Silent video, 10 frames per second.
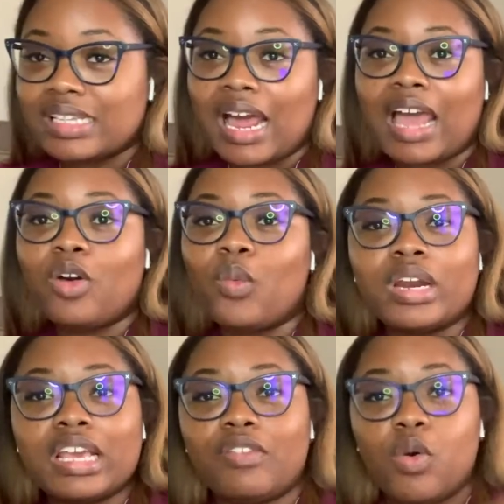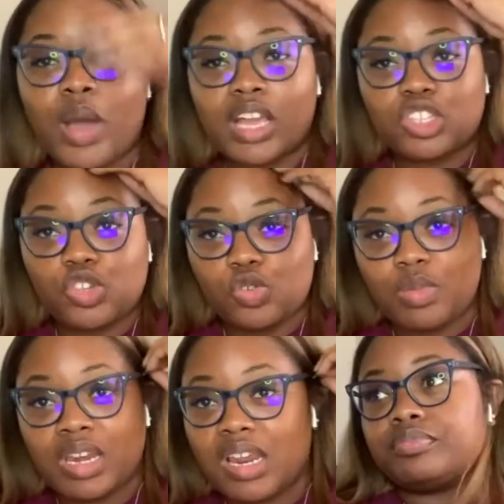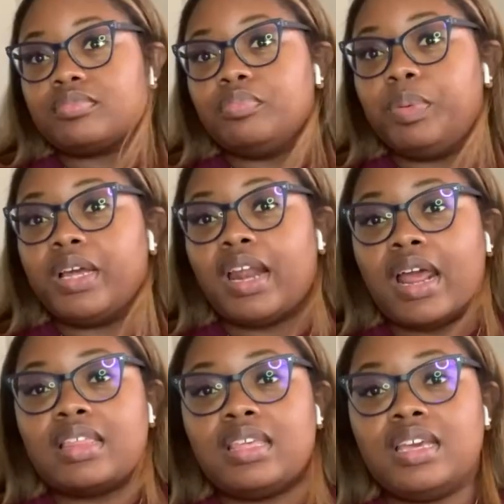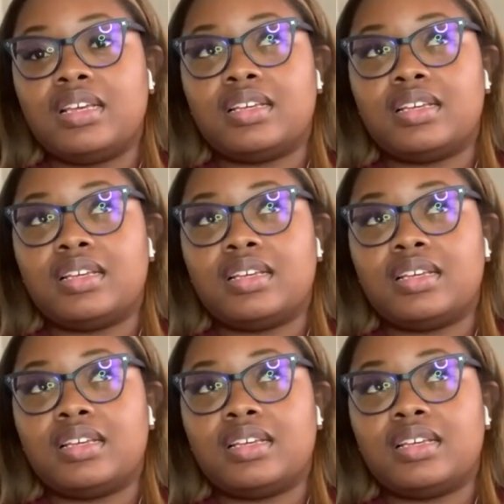I don't want to give away too many, but I think,